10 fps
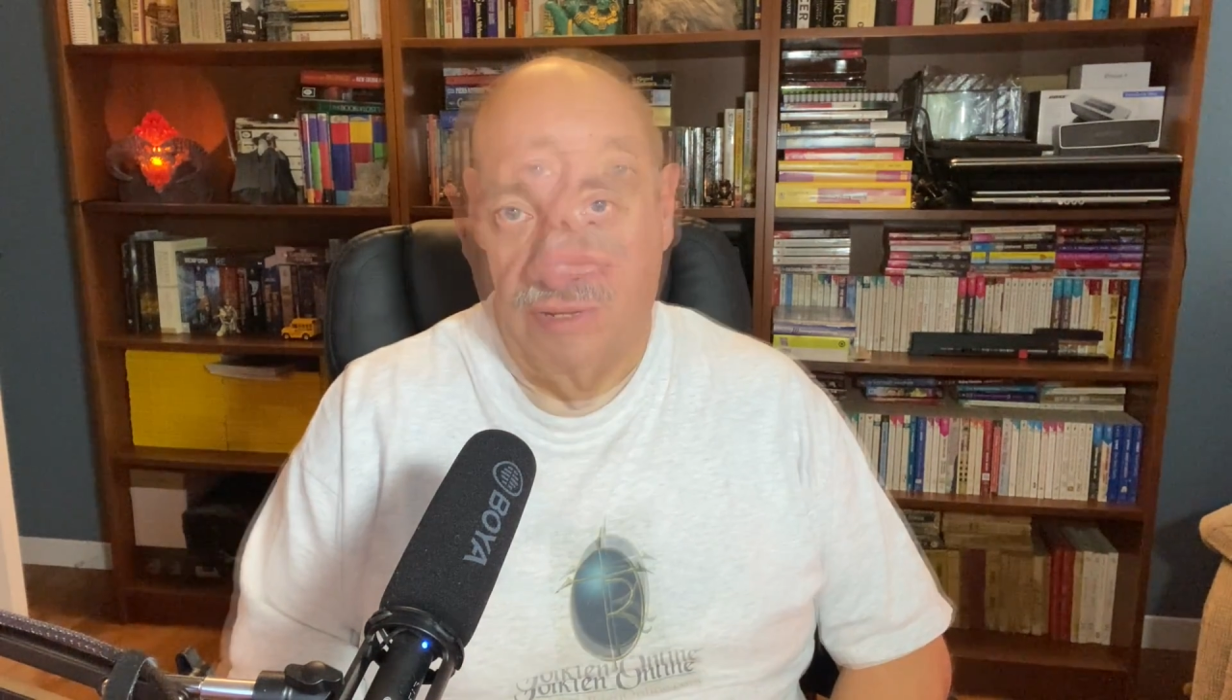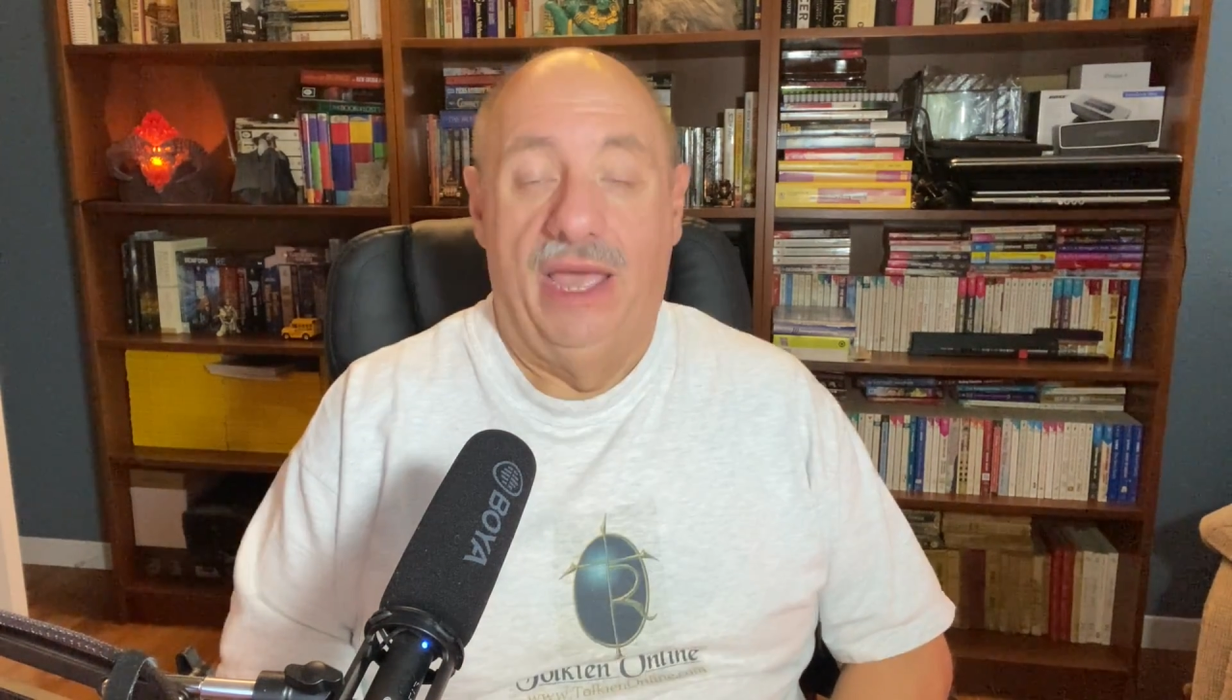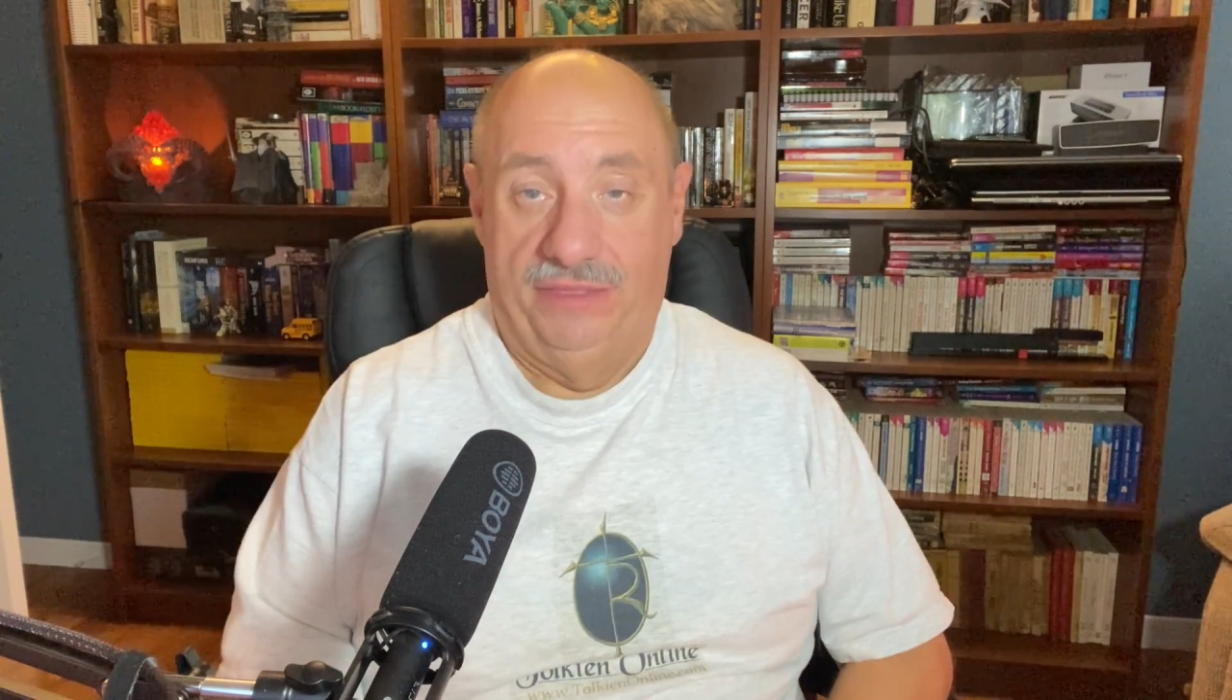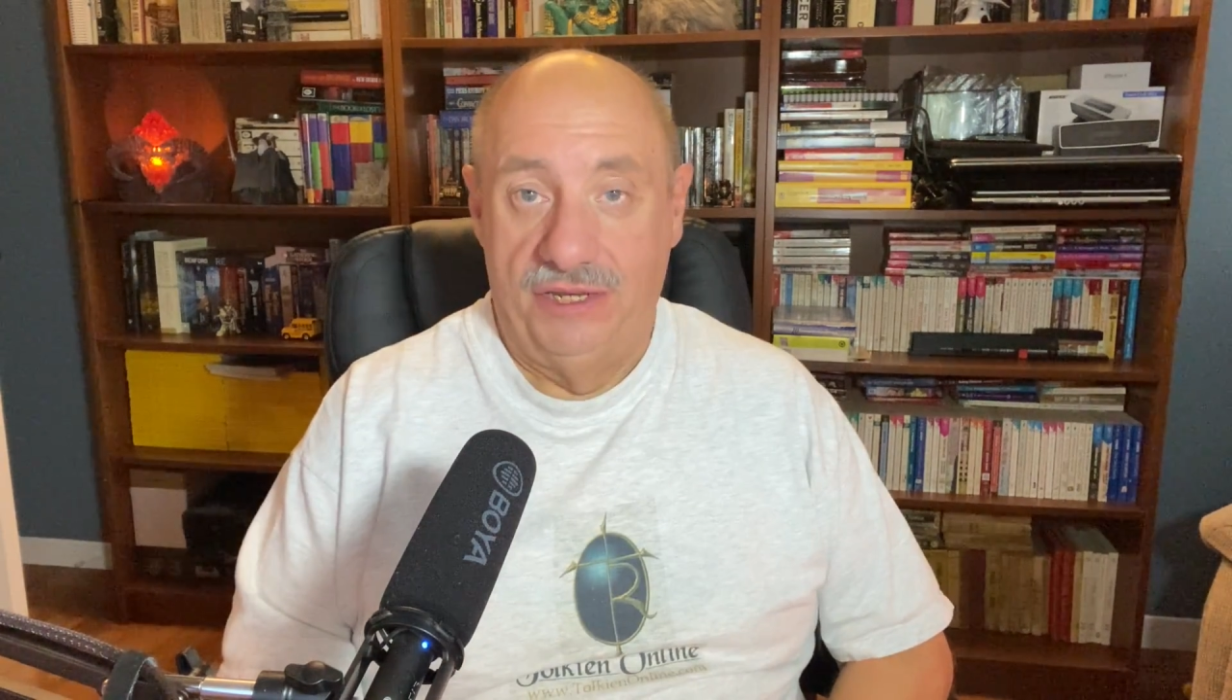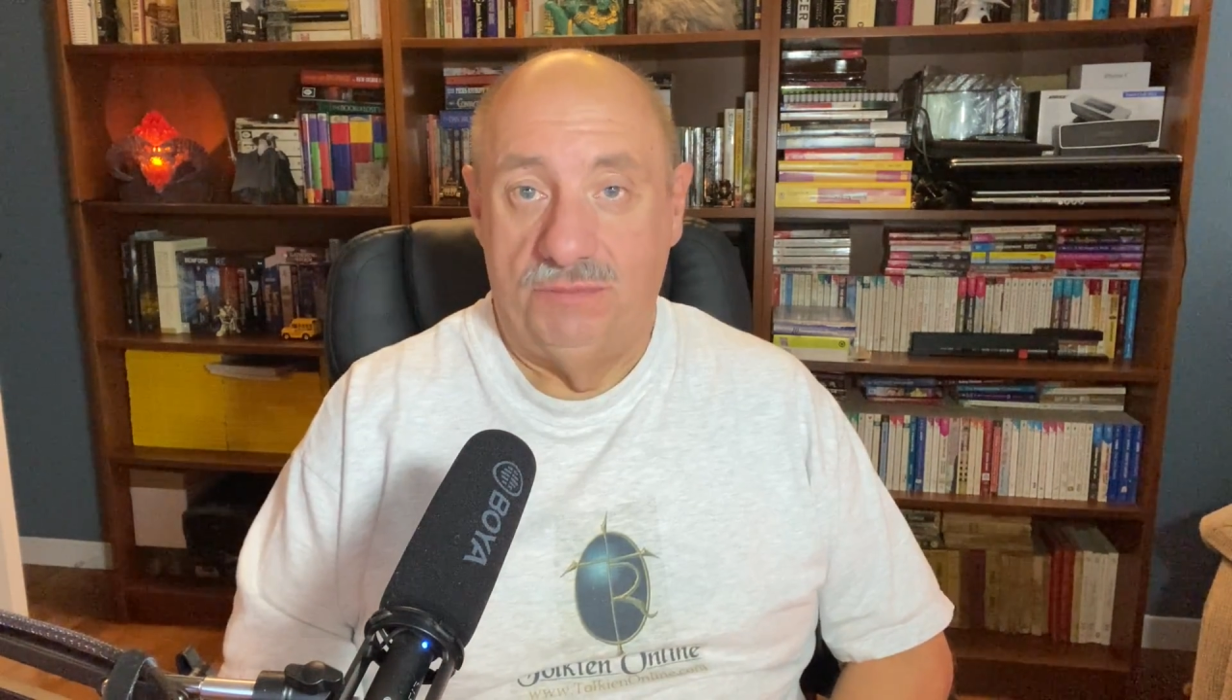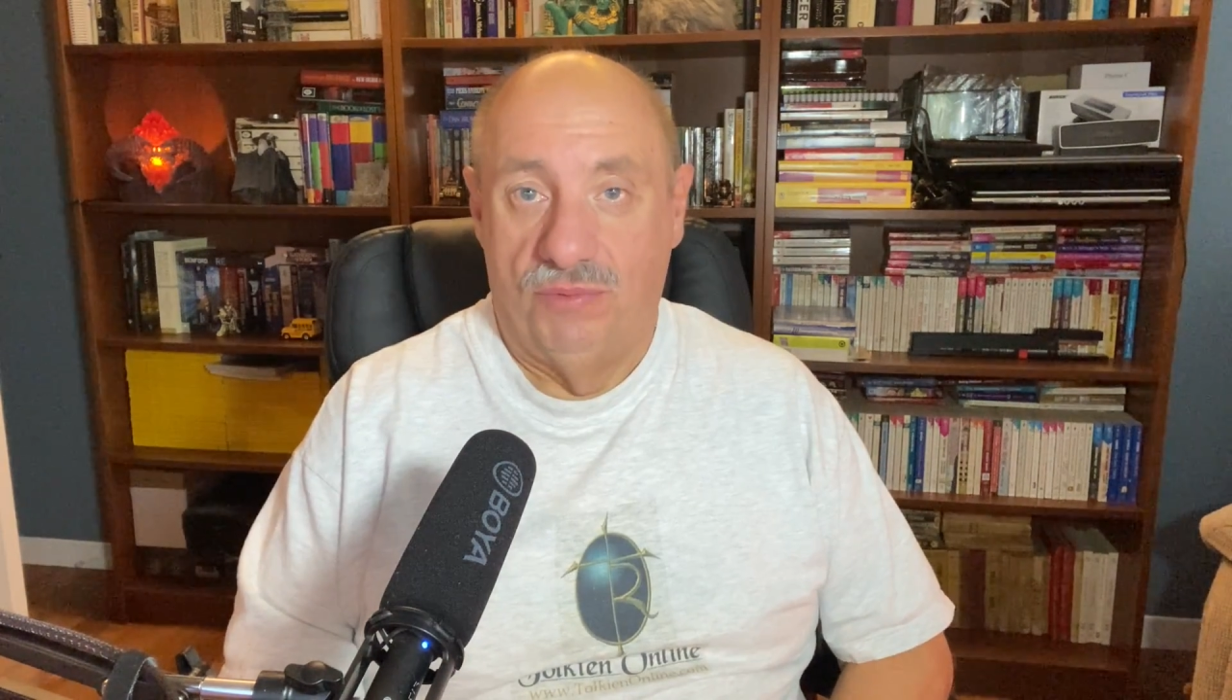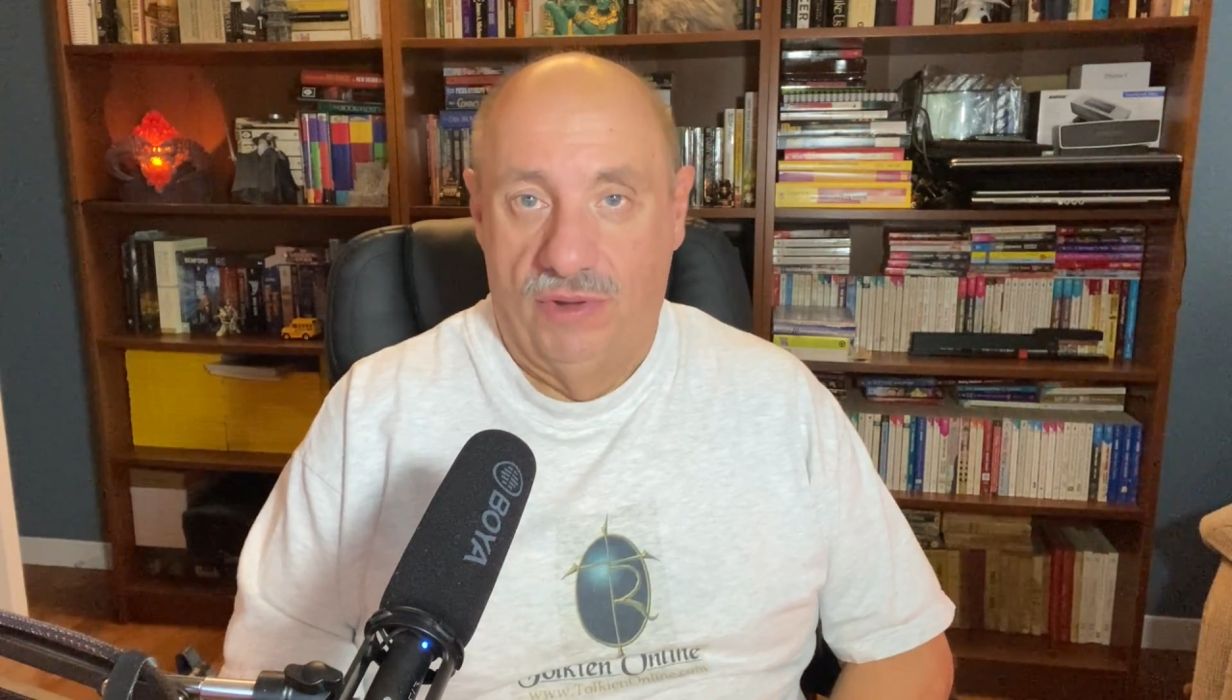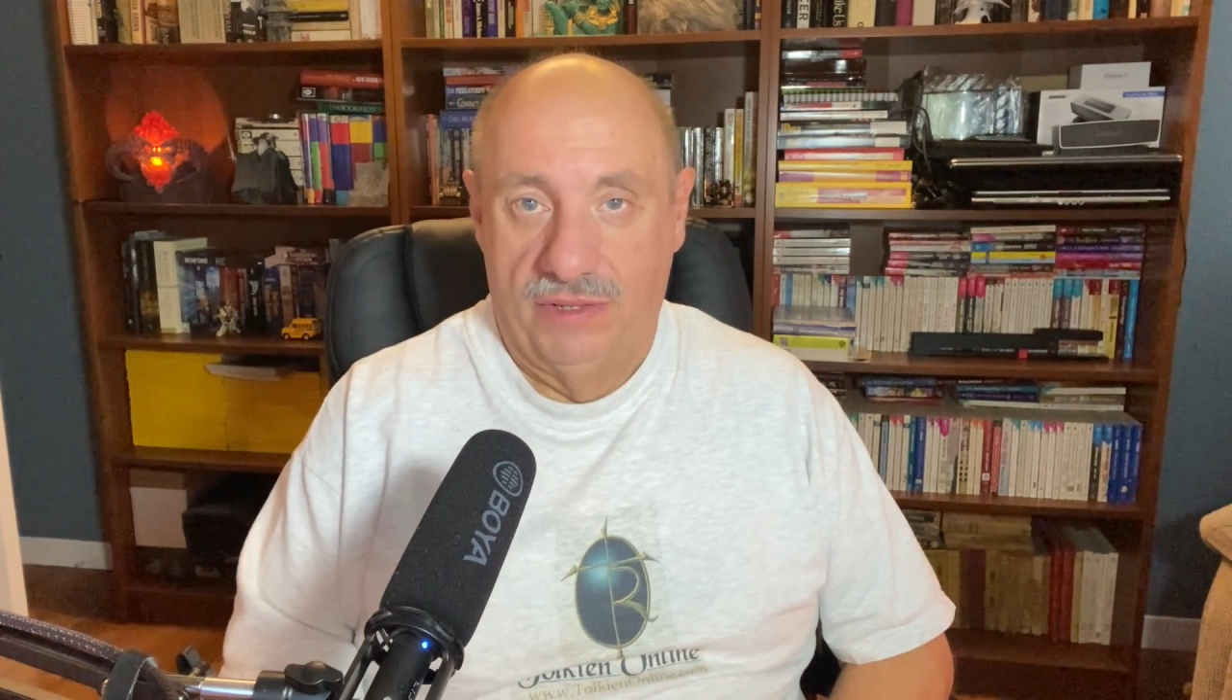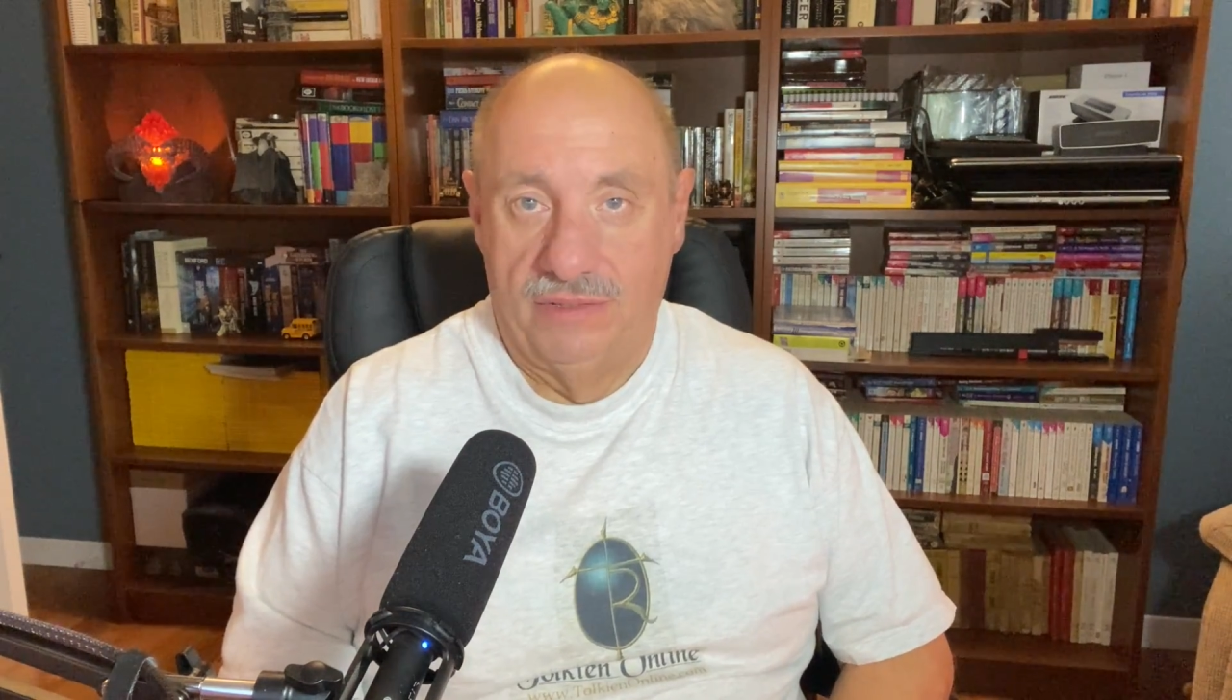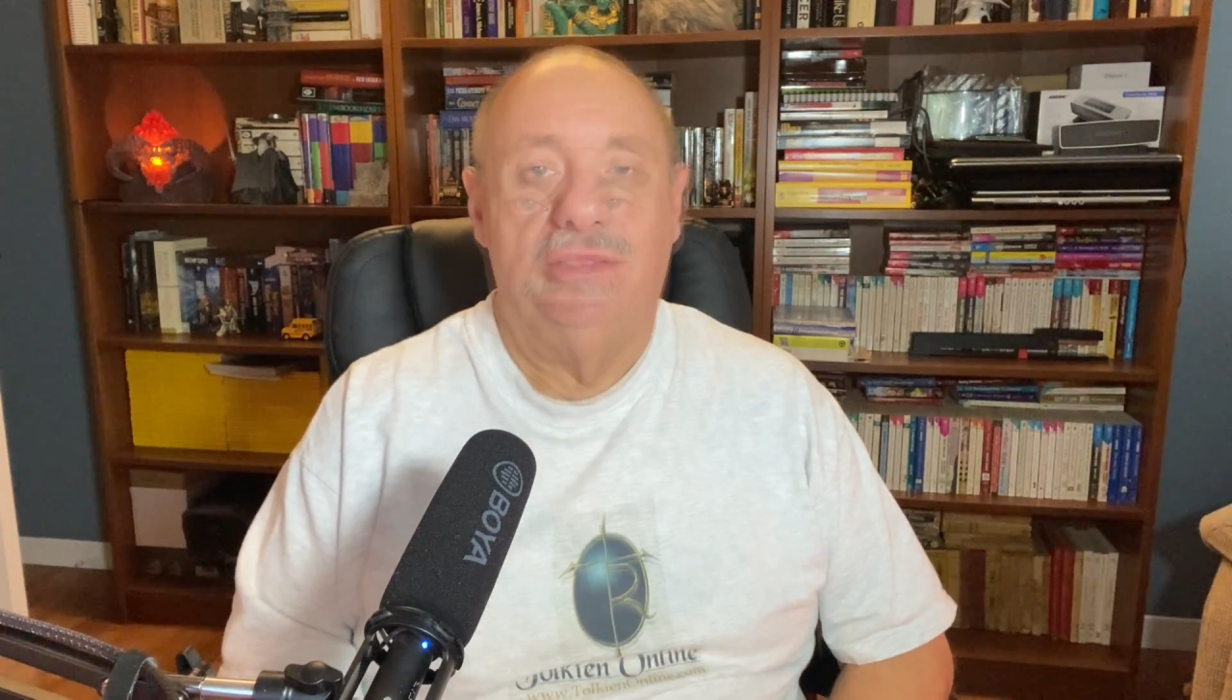At this point,